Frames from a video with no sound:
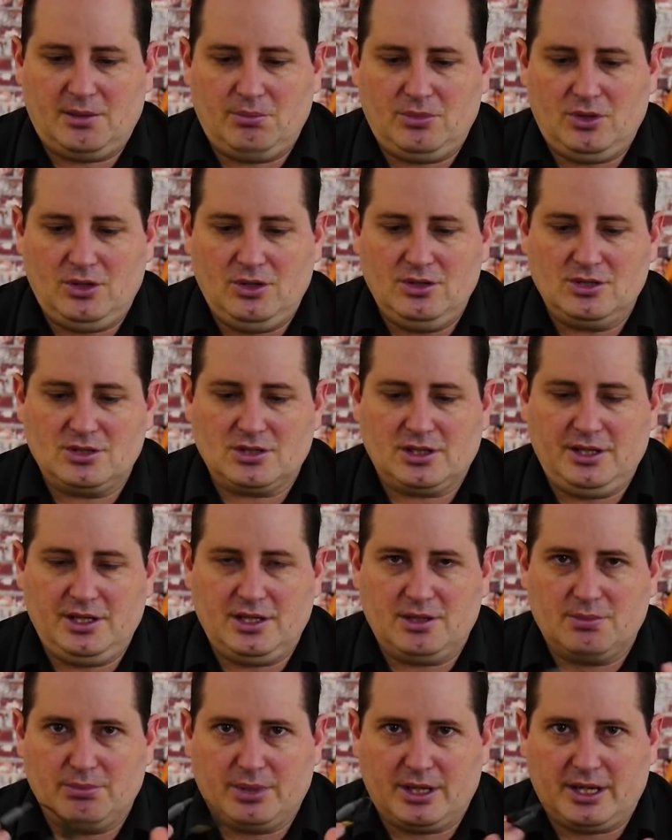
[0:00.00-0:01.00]
usually you
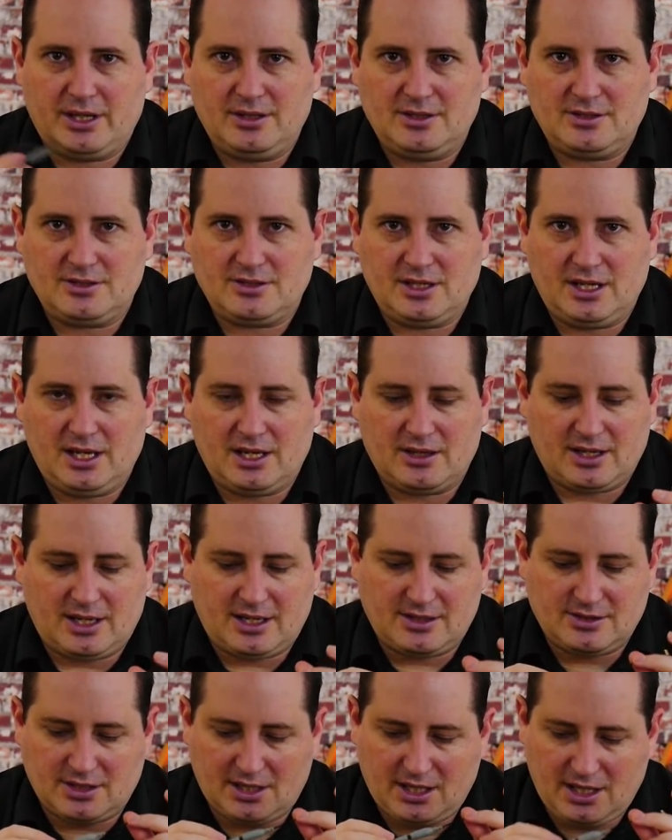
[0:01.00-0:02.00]
can buy this together
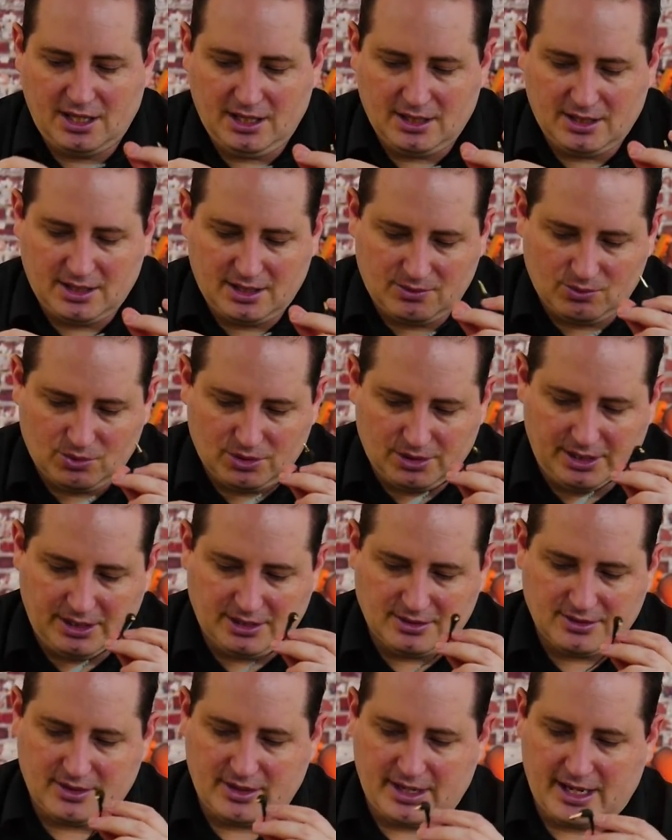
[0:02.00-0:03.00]
as a kit, and we'll link
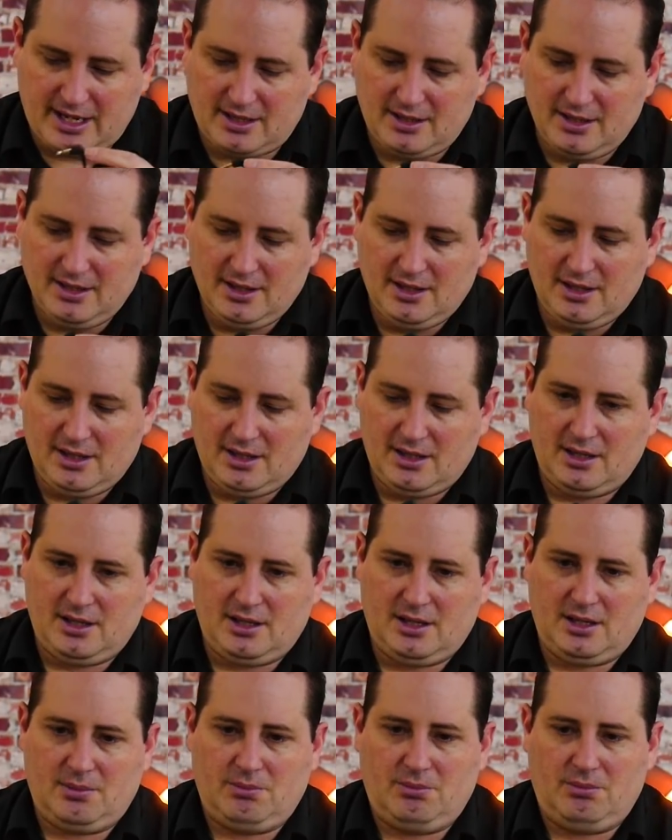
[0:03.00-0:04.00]
to that
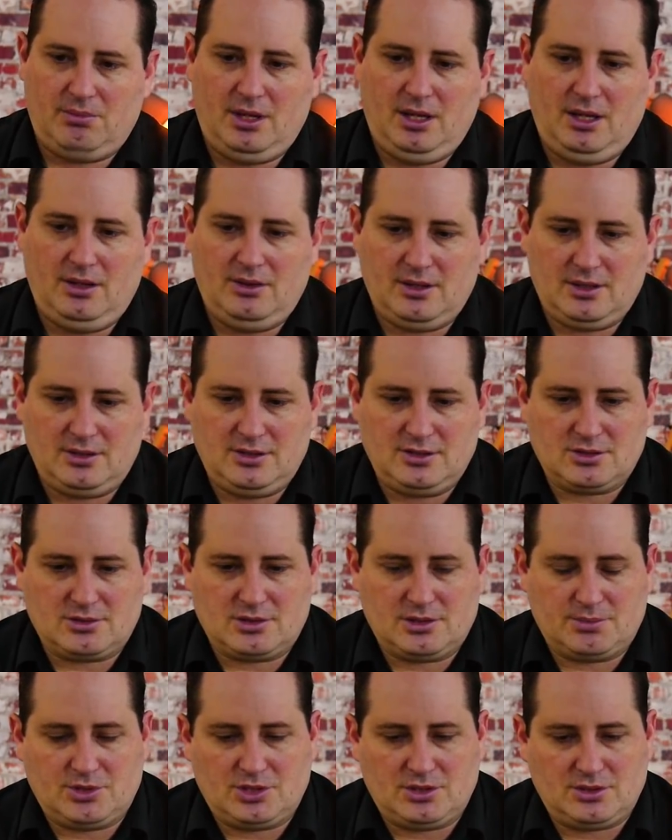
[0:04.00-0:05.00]
in the
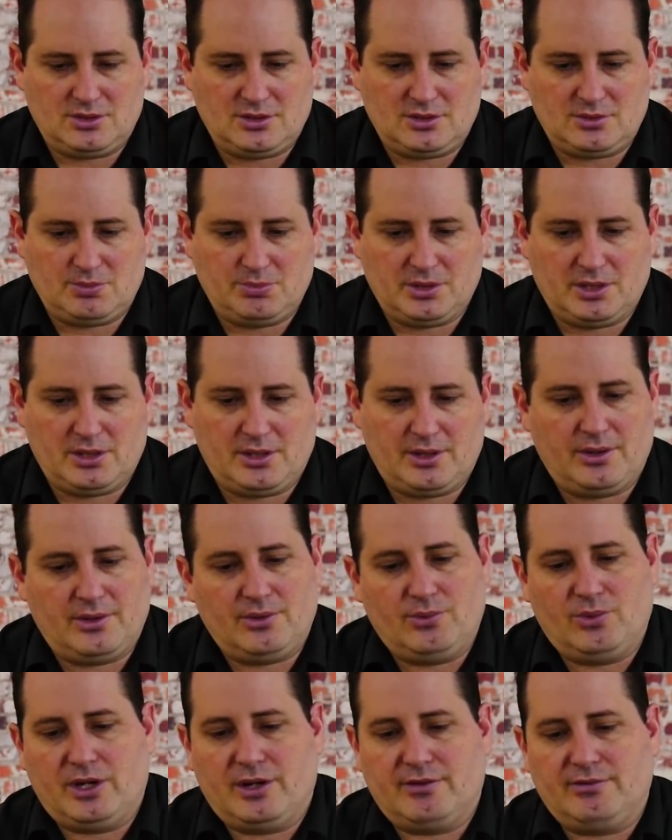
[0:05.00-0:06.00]
descriptions below,
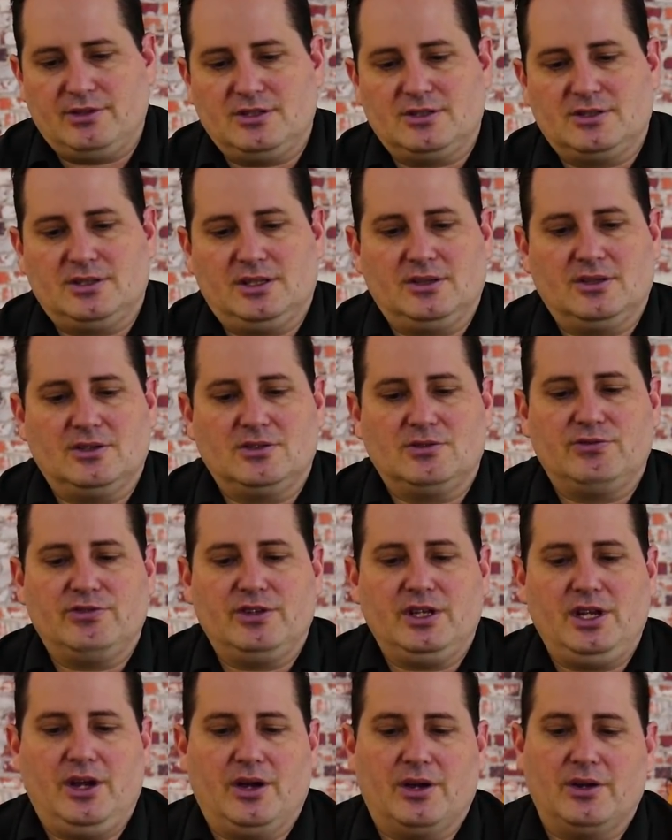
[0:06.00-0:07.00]
wherever you're seeing this
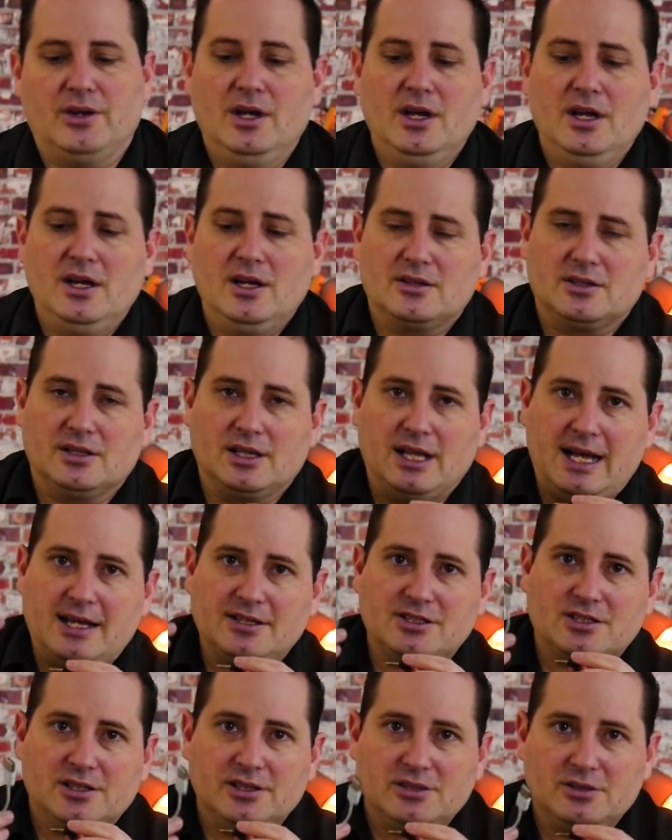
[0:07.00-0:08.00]
video. The
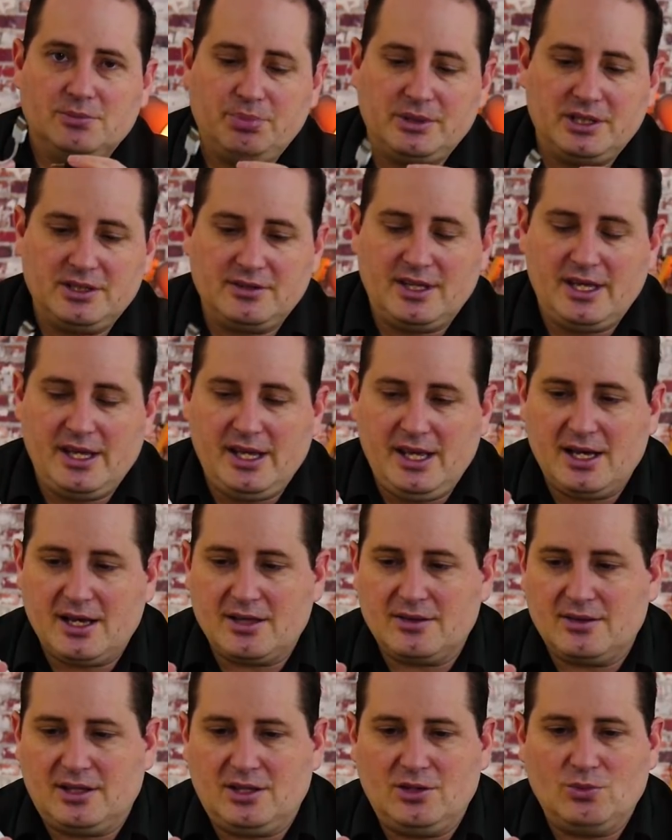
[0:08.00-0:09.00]
last little bit of gear
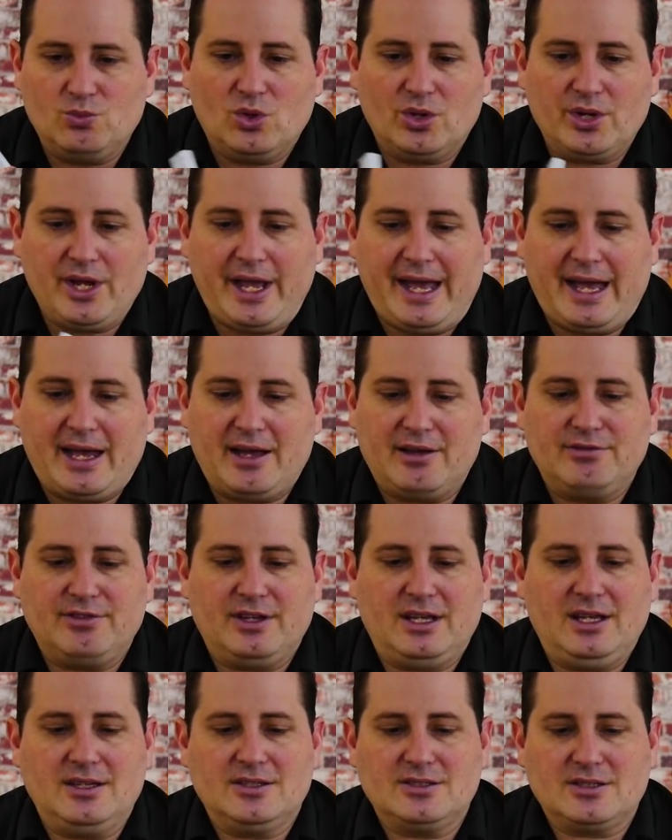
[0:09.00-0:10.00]
that you want to have
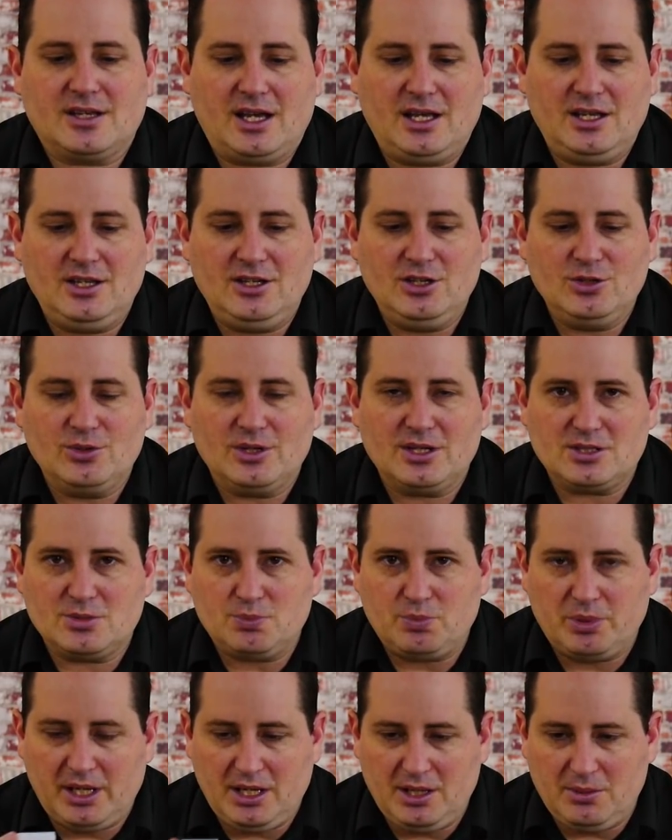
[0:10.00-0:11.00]
is a
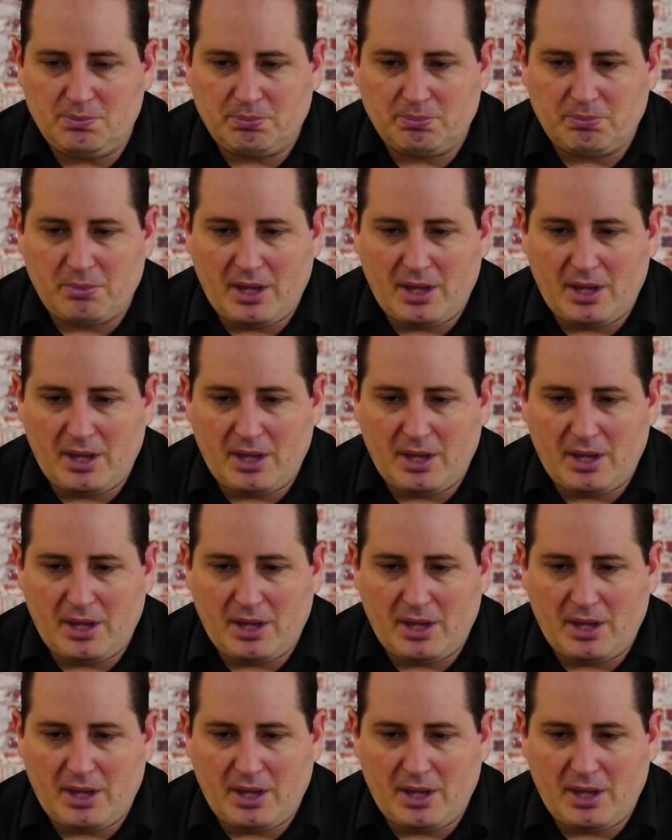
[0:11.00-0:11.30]
USB